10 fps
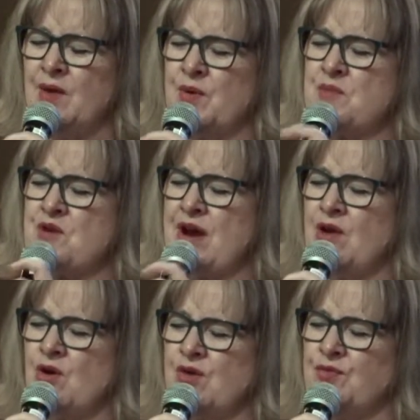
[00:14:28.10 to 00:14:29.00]
We pray,
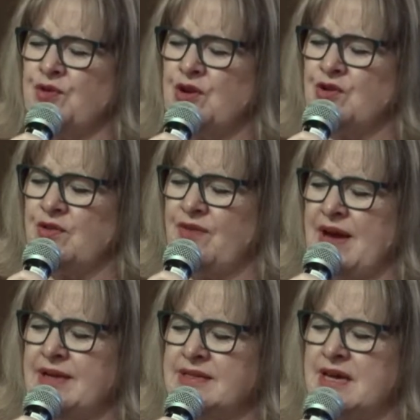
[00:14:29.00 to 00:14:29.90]
Lord, for your
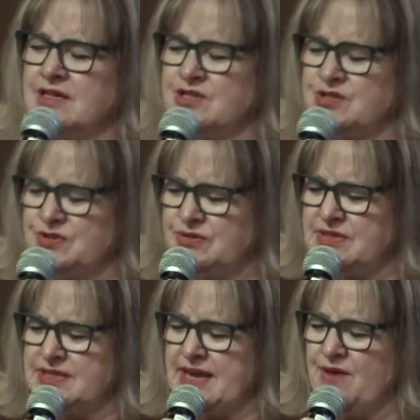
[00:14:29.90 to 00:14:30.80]
divine touch too
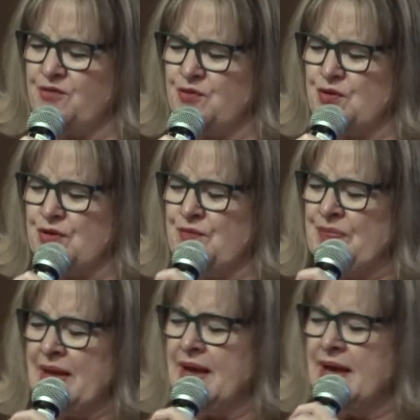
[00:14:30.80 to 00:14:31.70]
today for
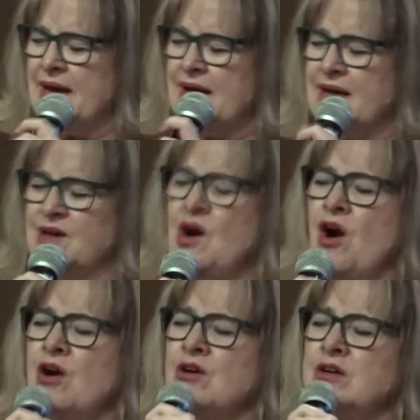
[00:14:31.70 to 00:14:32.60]
uh,
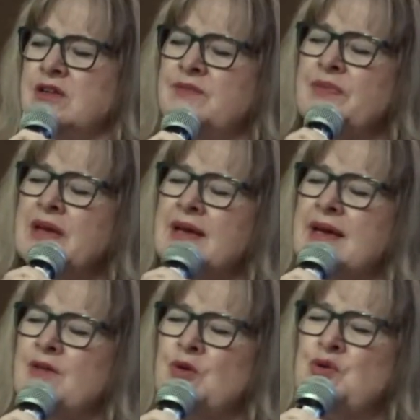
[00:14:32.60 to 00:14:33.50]
Carl
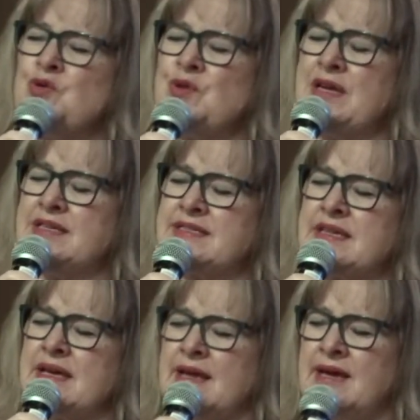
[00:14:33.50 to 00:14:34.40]
who needs
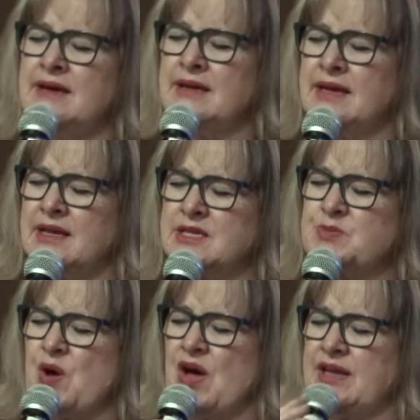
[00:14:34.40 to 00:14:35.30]
healing in his
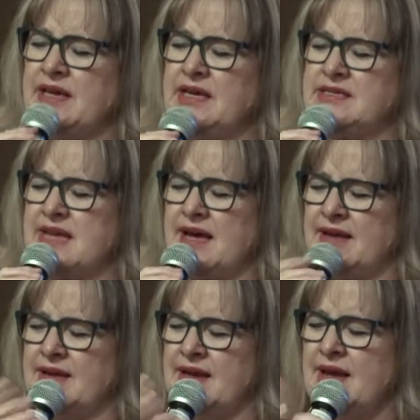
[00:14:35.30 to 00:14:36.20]
body. He's
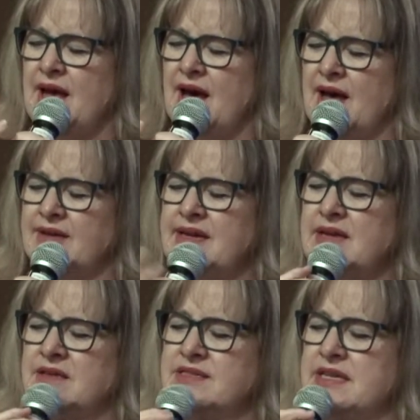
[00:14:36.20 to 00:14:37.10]
had uh,
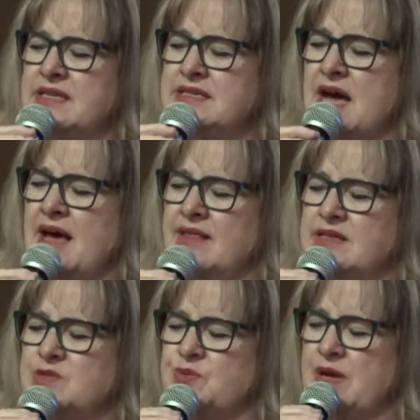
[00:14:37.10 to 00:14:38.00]
needles in his eye
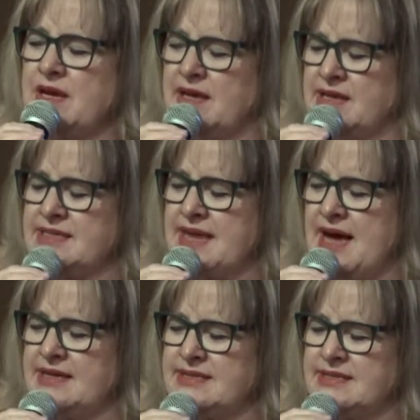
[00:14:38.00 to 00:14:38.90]
this week, in his
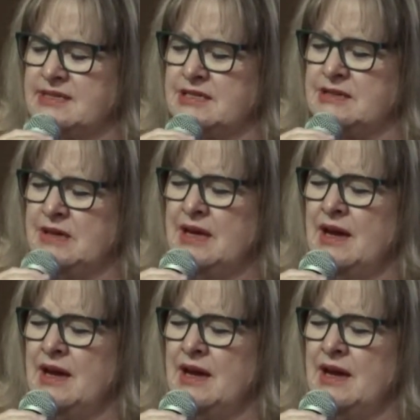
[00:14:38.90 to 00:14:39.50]
eyes to,